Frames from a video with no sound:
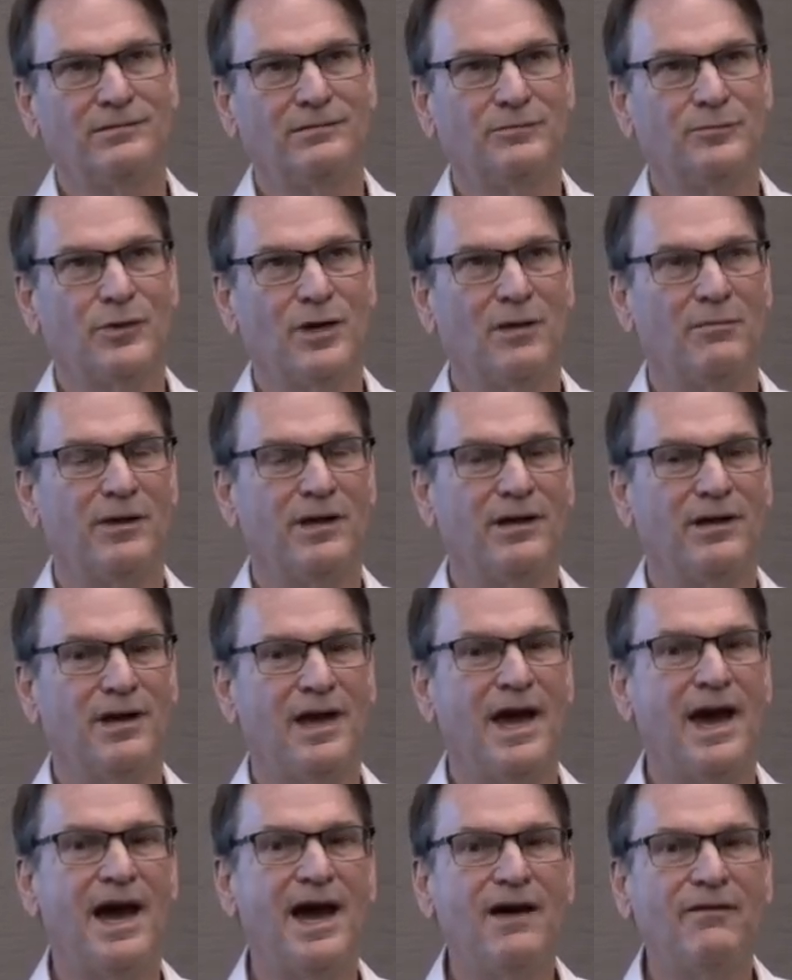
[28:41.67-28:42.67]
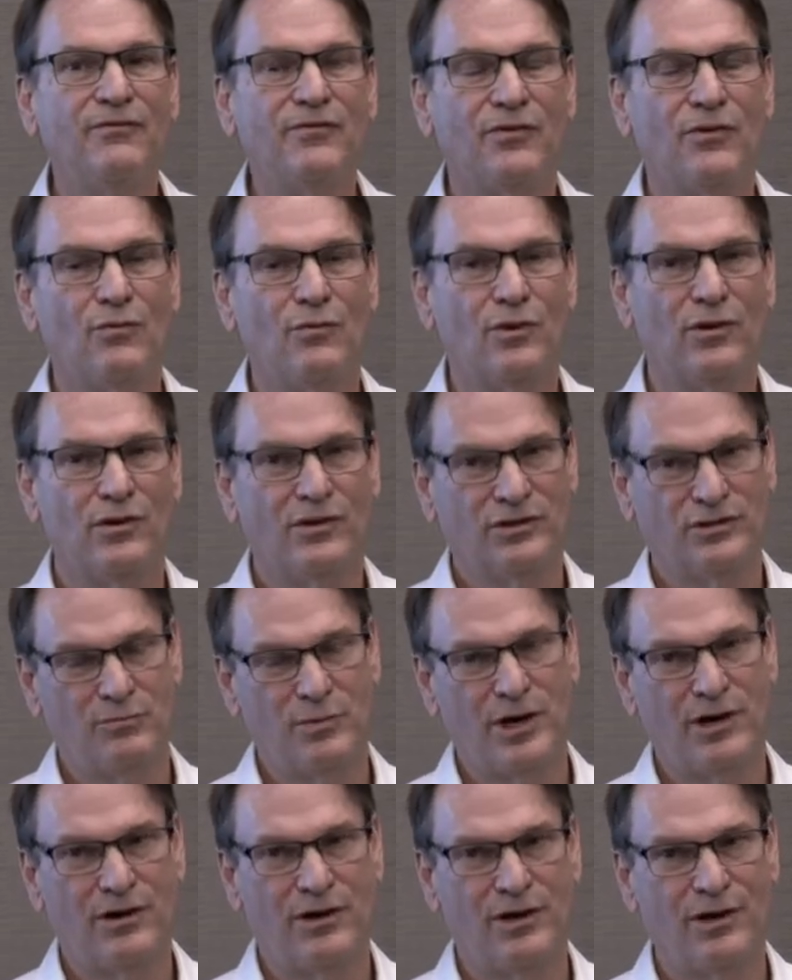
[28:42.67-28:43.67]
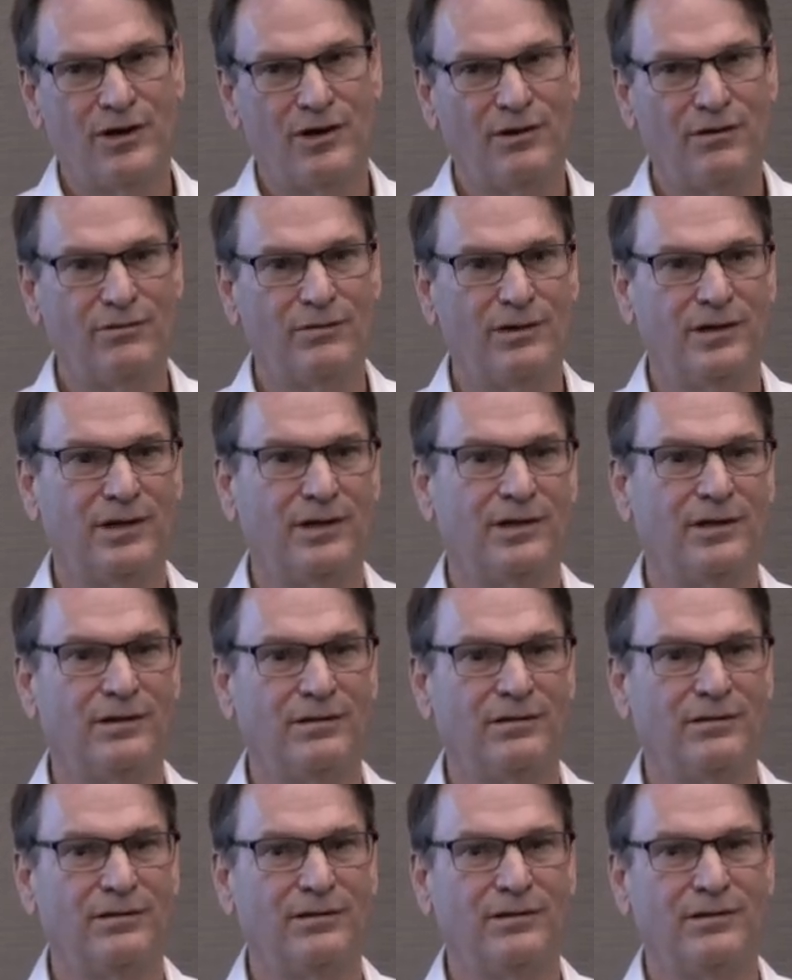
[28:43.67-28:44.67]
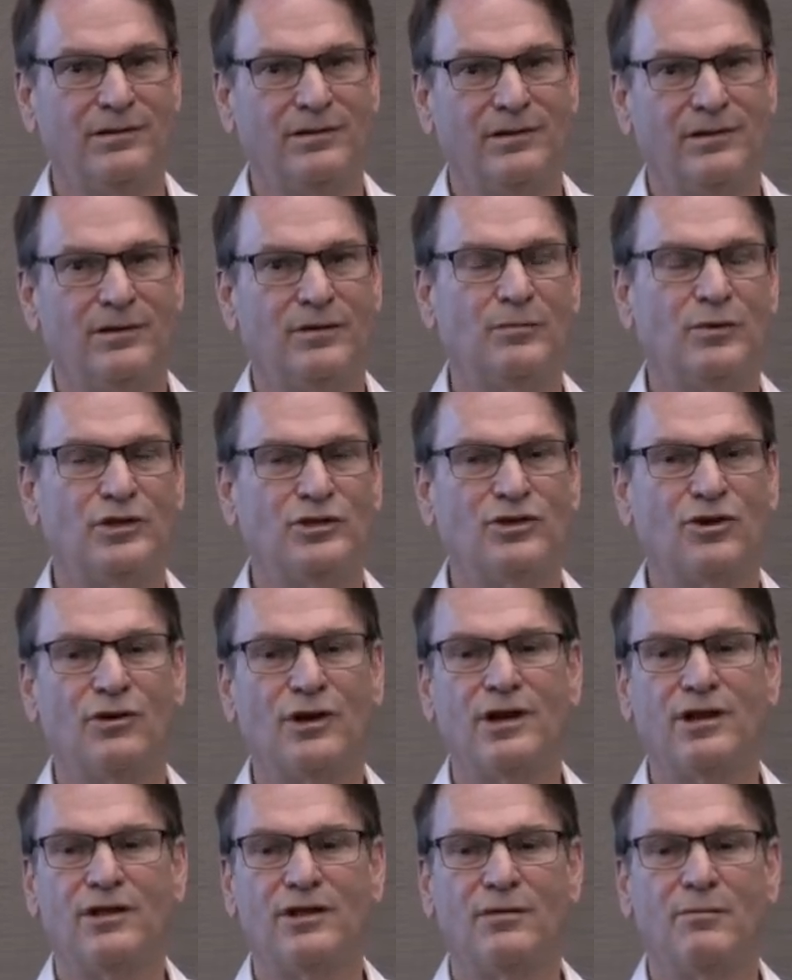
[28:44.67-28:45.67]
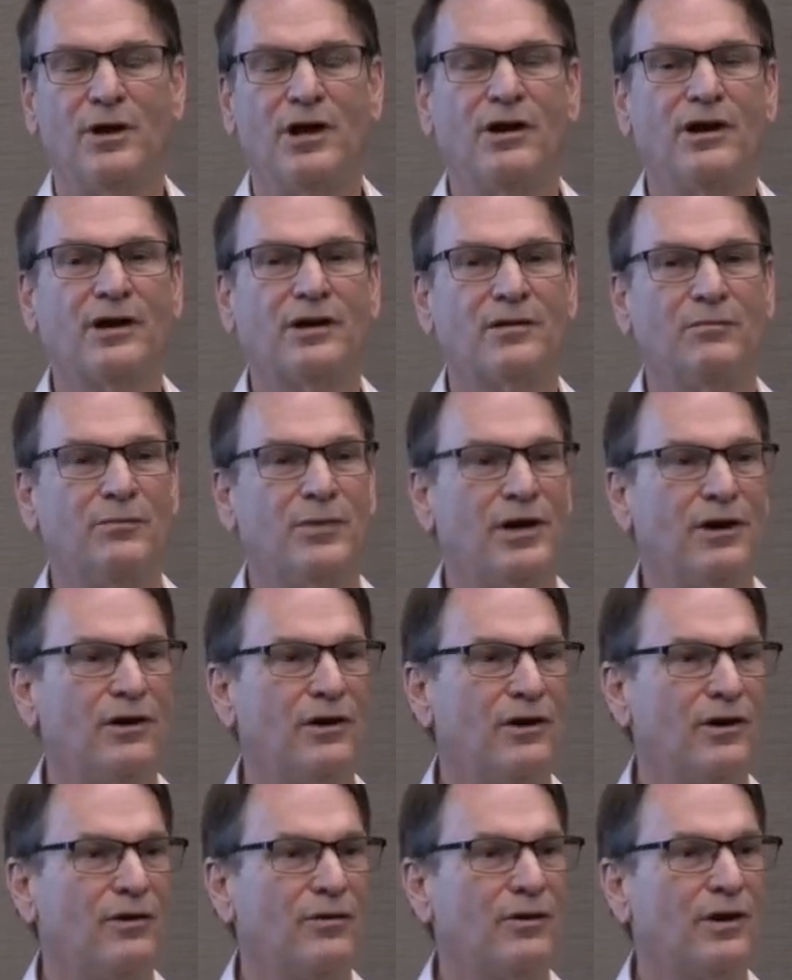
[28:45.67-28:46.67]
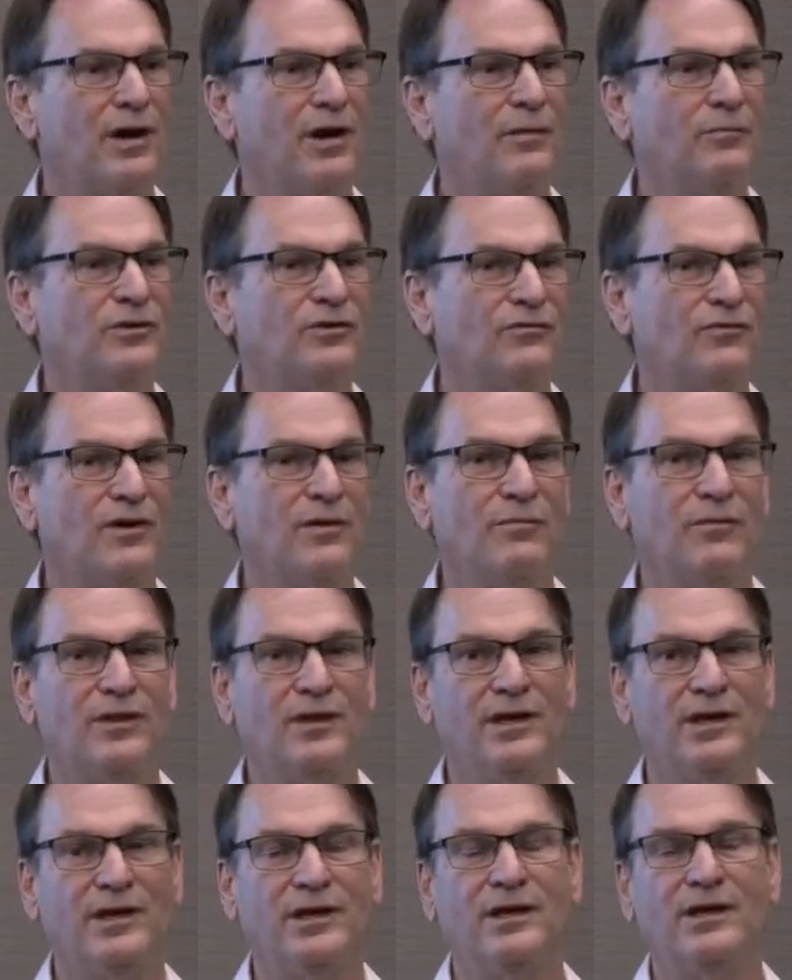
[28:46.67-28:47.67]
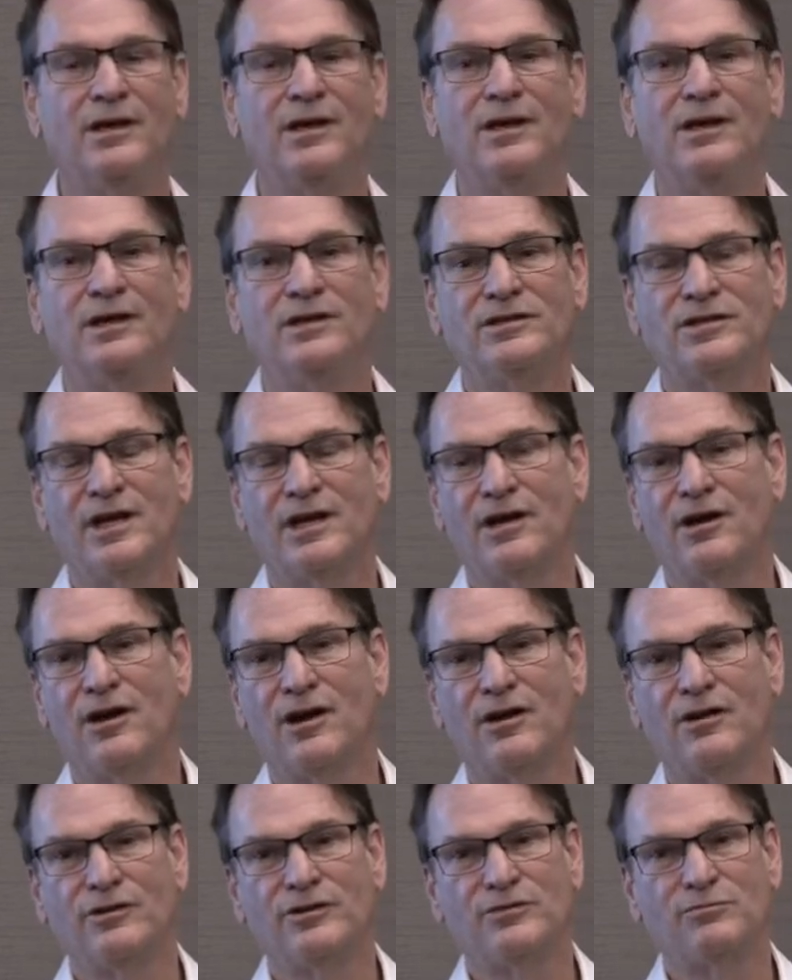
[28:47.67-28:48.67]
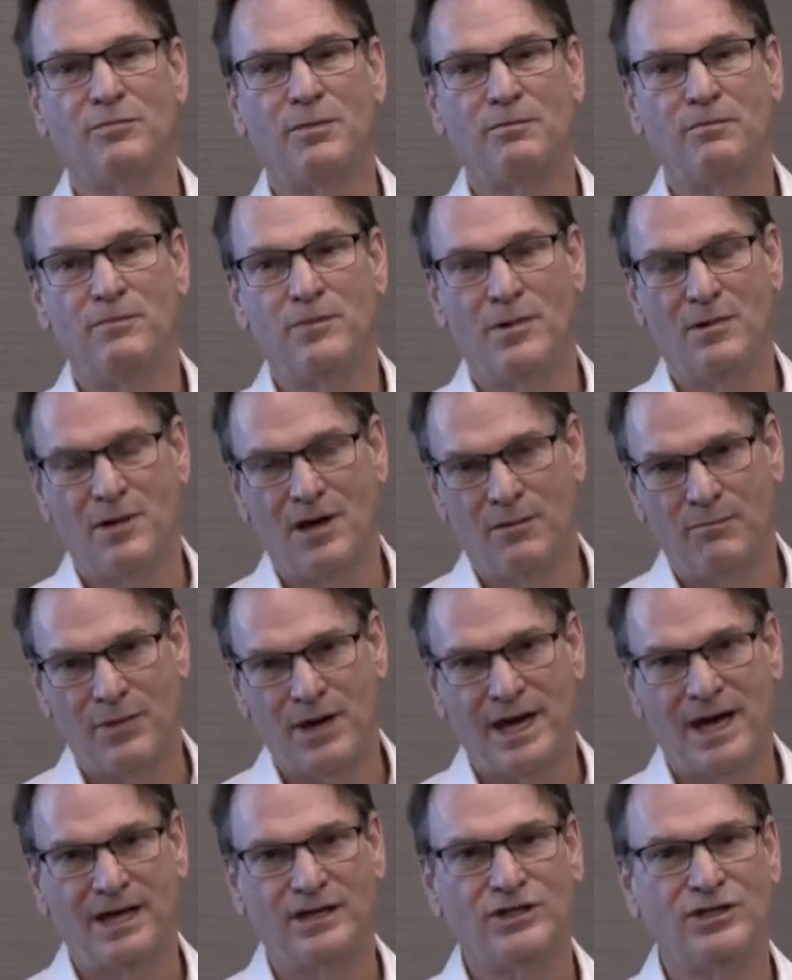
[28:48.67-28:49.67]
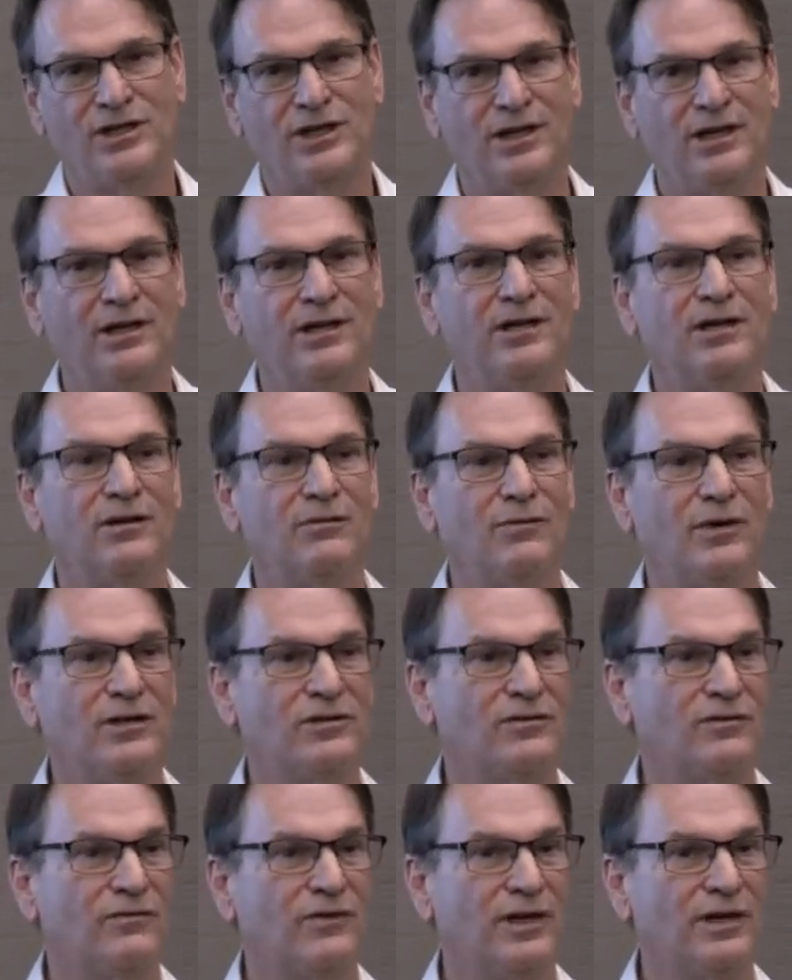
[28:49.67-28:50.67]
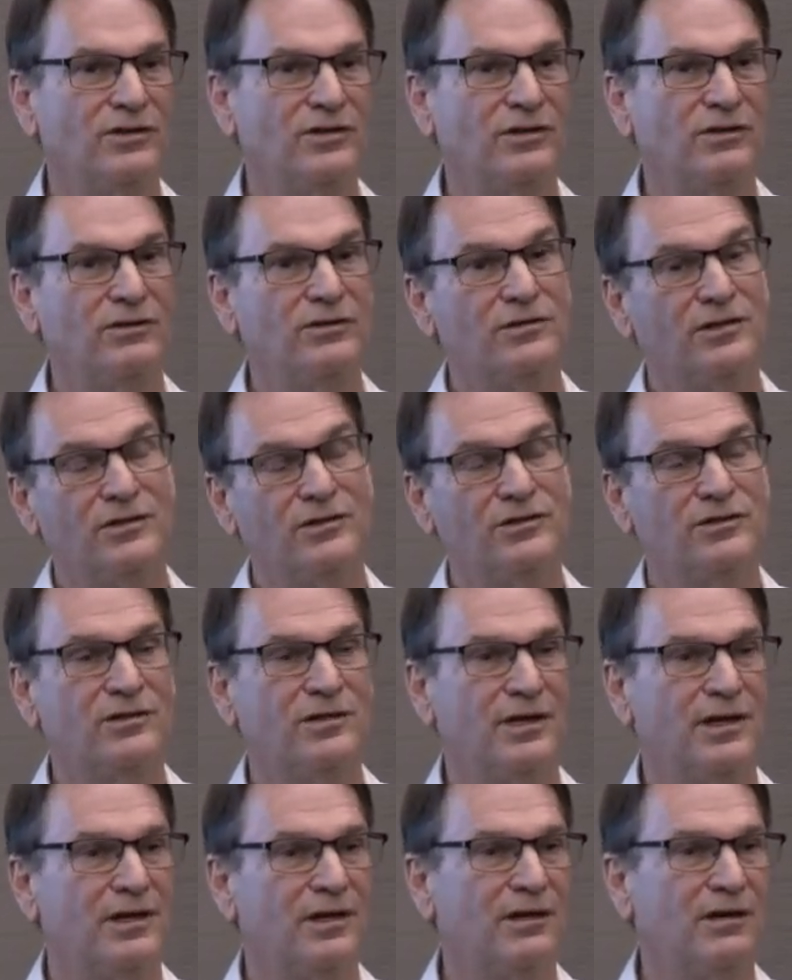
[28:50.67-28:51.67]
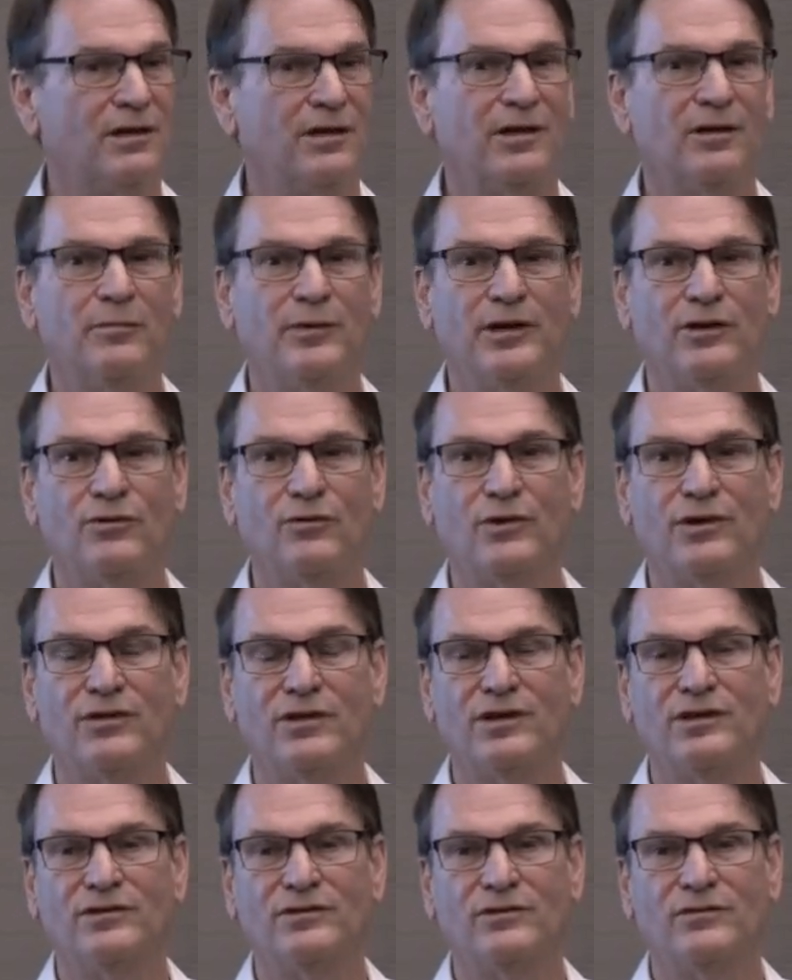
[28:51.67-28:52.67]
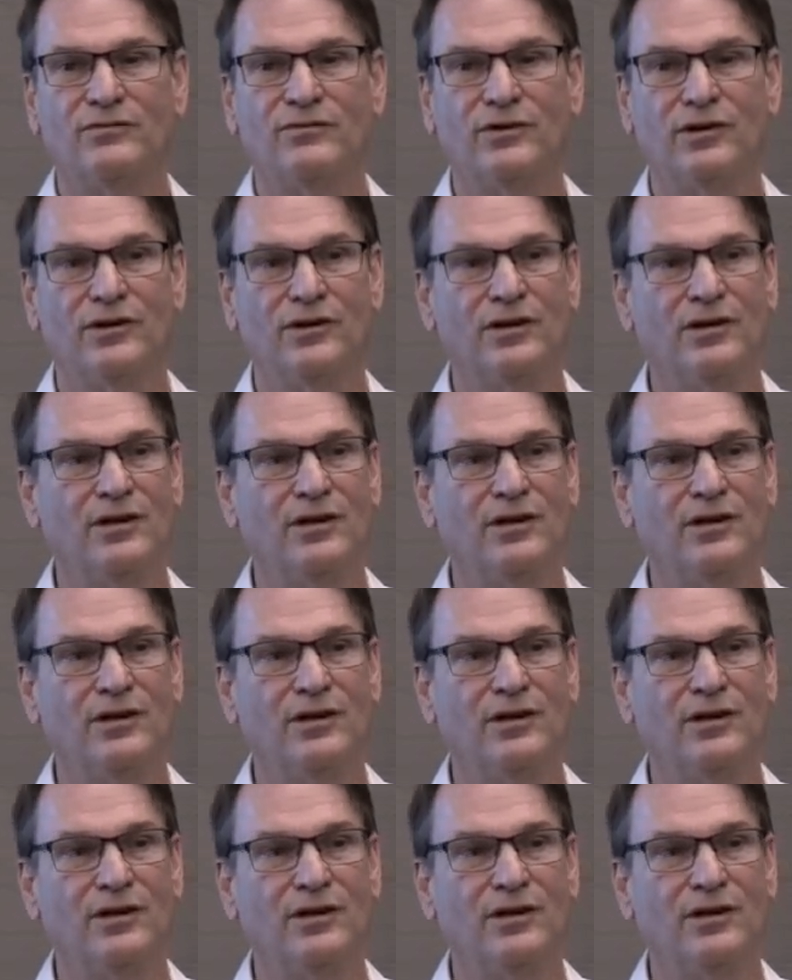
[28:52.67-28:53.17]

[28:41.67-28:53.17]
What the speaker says: probably half of the world's peridot, and the majority of the American peridot comes from the San Carlos Apache Indian Reservation, just a little bit northeast of here.